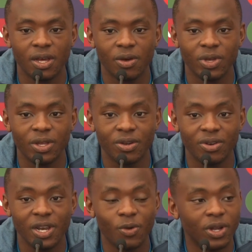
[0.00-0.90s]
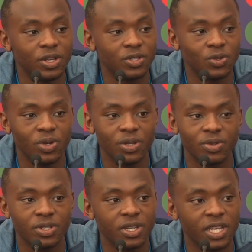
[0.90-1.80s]
we really wanted to win. It
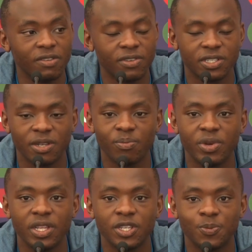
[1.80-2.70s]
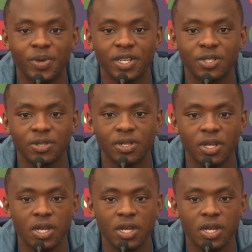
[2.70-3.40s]
was going to give us some breathing space.